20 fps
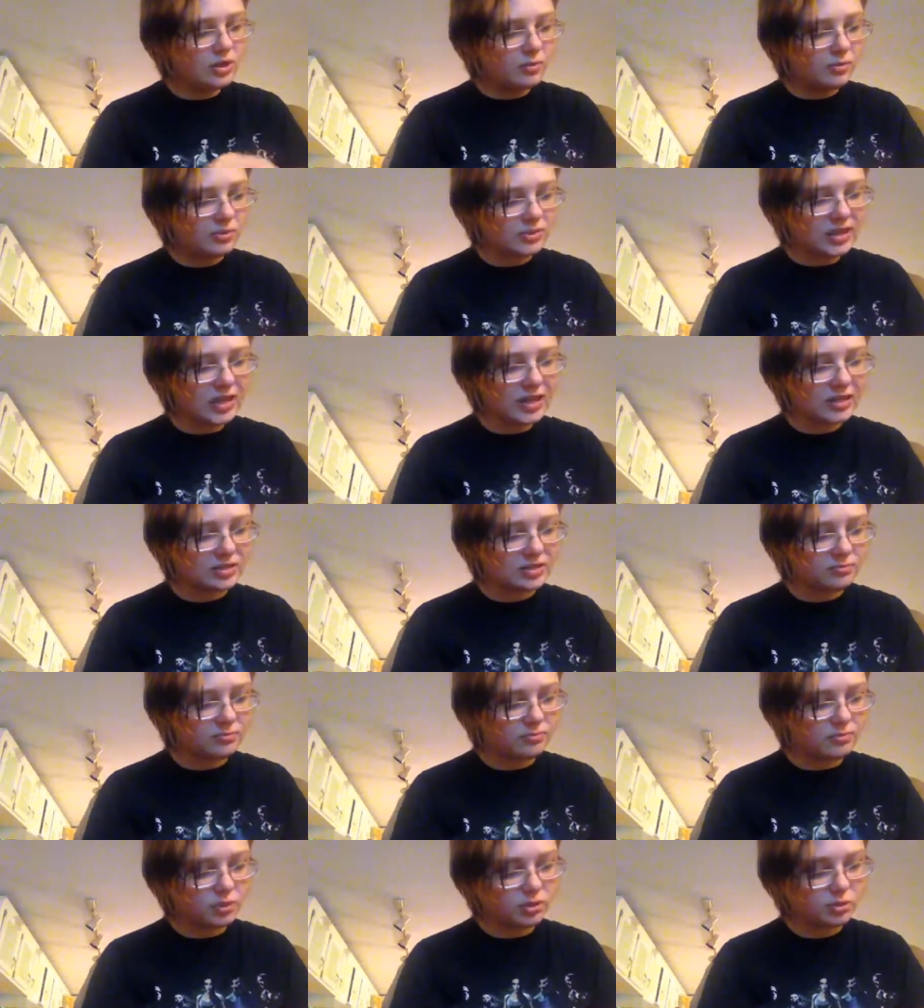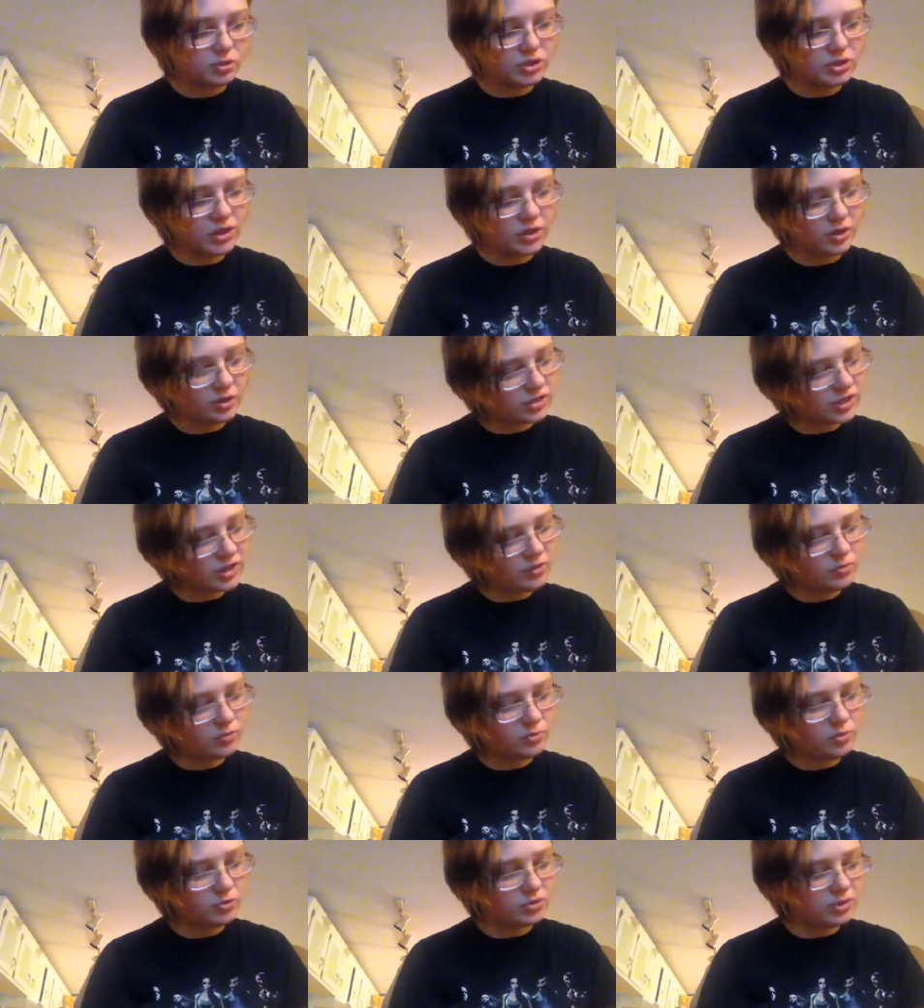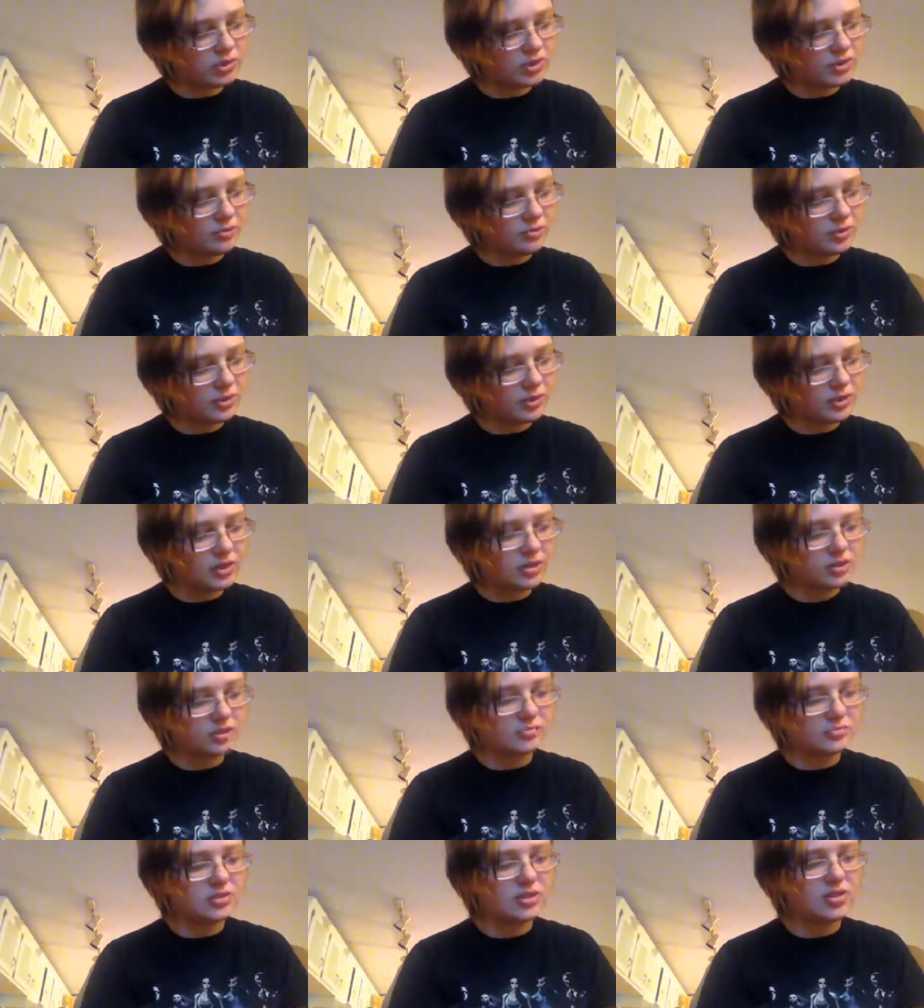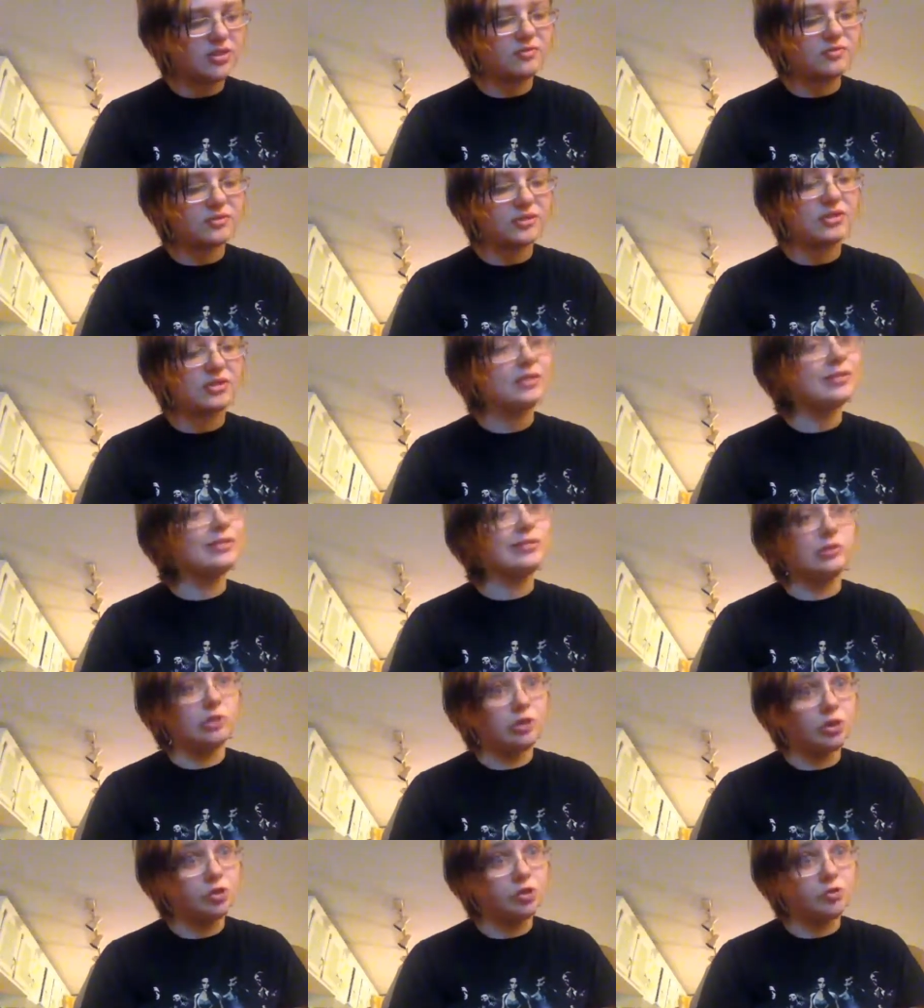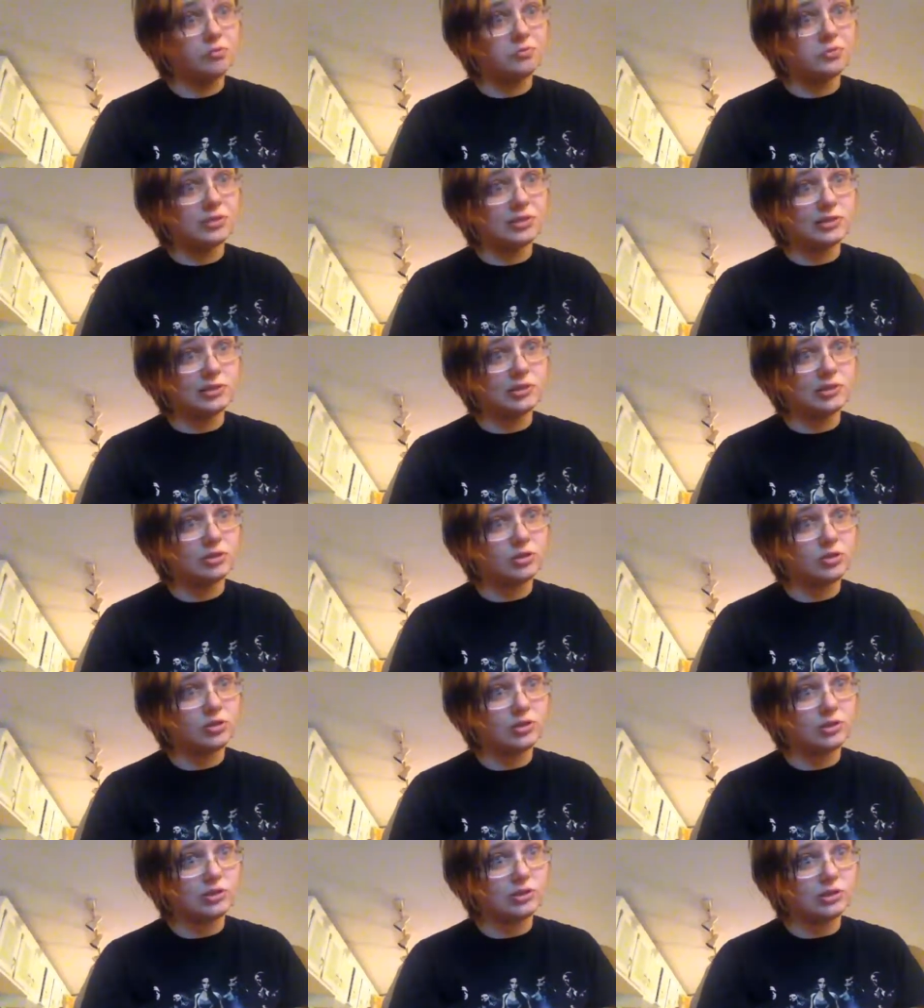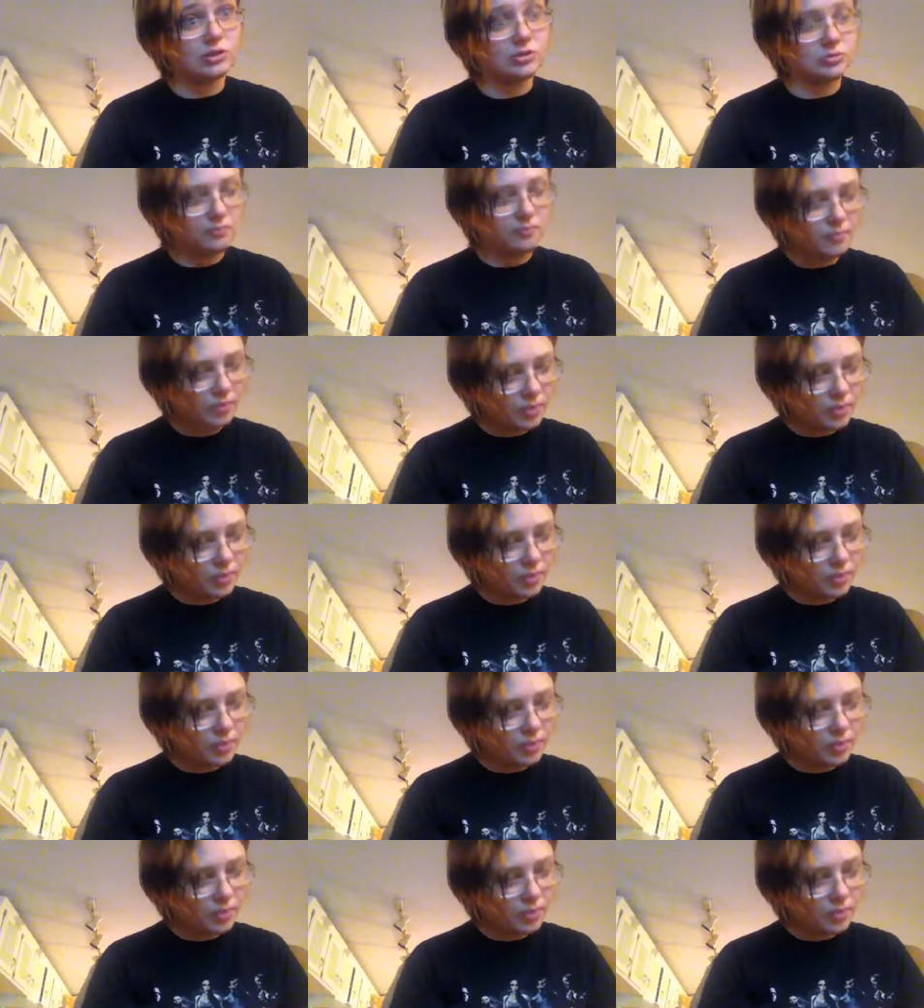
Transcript: Besides, those she entertained were mostly into middle age themselves and in no position to criticize.